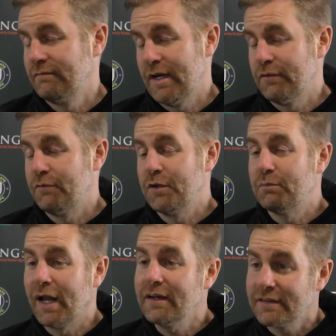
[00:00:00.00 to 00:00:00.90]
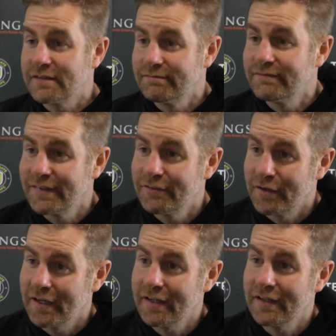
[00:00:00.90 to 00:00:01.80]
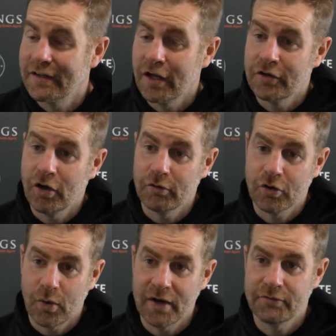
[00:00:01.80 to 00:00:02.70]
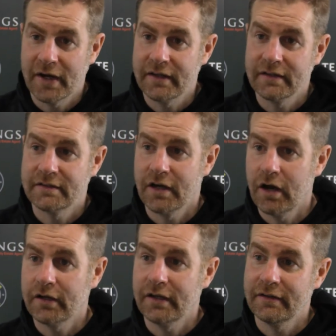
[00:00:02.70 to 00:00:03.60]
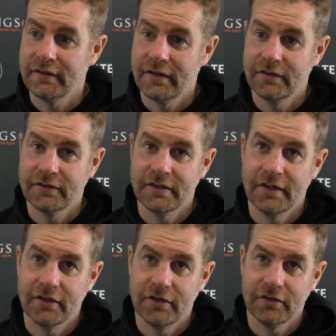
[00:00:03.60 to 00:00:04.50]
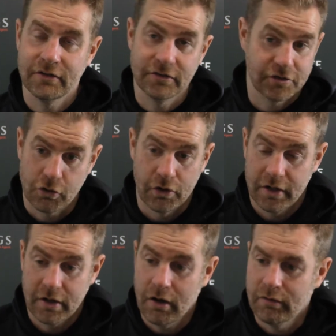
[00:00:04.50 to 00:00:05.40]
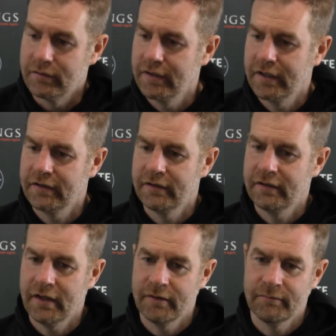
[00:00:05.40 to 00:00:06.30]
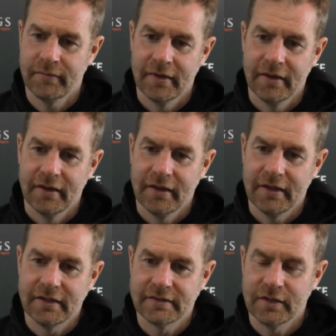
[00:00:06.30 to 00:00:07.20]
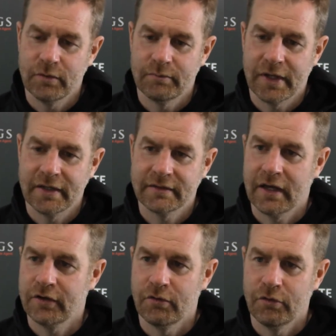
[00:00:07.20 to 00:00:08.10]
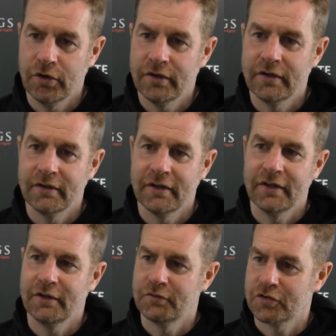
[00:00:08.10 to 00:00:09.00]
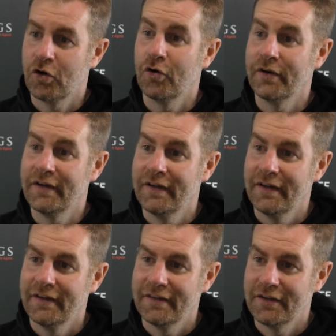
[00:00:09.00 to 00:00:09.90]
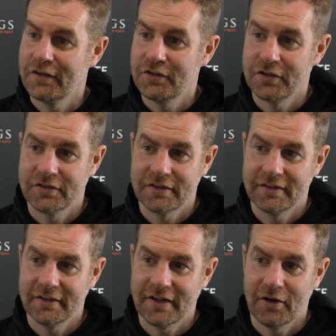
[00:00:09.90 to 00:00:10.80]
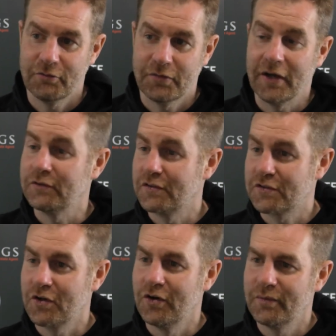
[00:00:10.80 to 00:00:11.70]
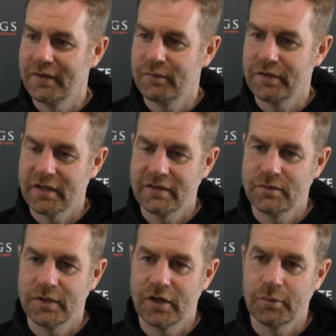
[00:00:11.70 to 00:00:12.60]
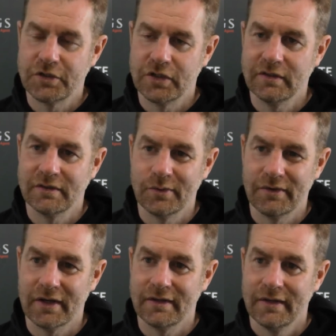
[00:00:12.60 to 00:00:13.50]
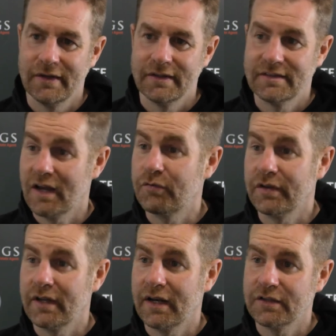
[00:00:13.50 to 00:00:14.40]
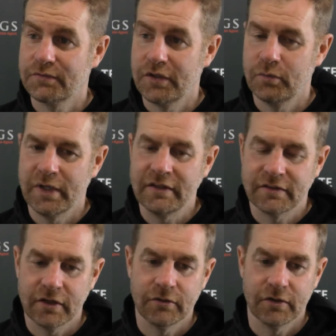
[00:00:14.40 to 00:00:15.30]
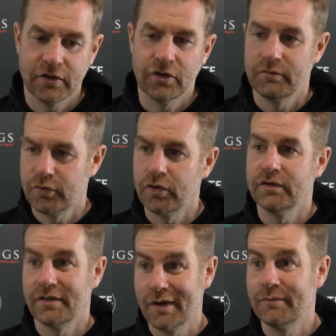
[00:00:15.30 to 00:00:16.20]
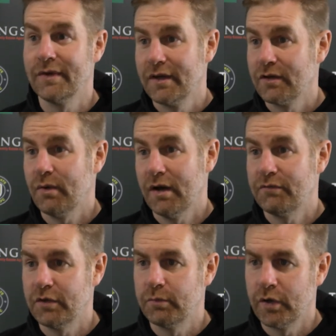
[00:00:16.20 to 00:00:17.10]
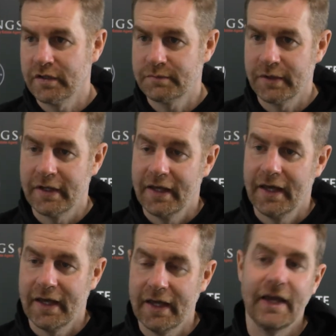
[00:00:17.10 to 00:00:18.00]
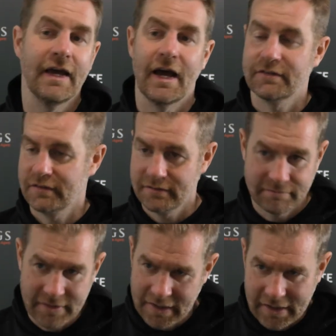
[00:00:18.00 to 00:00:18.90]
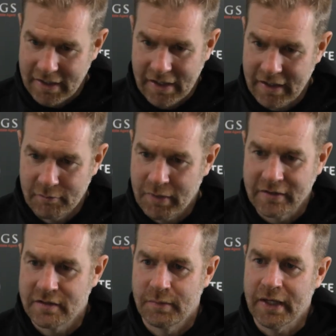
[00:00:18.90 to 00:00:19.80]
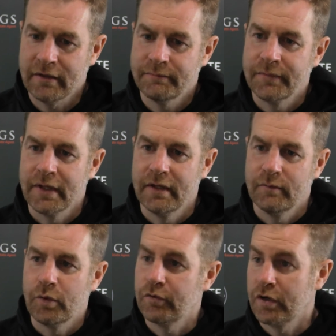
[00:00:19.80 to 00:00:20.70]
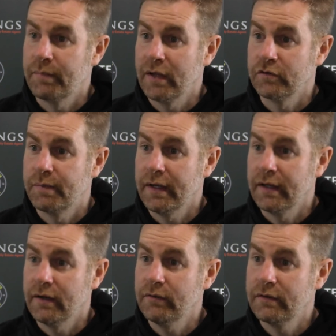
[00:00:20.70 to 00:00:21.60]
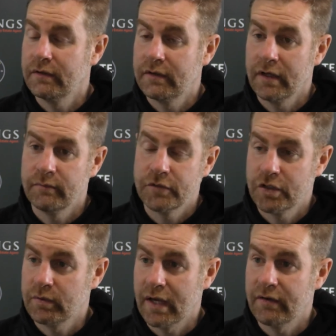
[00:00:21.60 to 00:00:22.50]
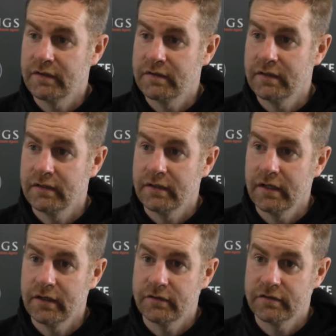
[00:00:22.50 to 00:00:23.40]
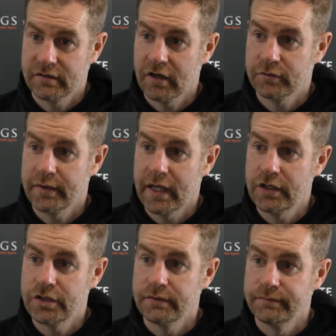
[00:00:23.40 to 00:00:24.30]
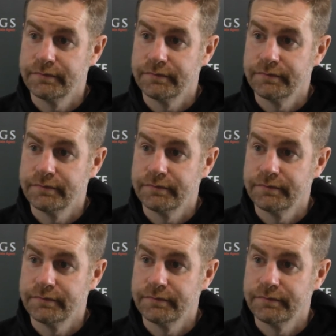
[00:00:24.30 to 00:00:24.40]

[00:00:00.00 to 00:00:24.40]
having a few blanks, really, and not quite finding the target and or scoring a goal. And you see when players get on a run of scoring, that they just can't fail to score when they're presented with an opportunity. We've had several in the last few weeks that could have brought us home quite a few points, but it hasn't meant to be. But we've got to bounce back now and show character, and starts with energy.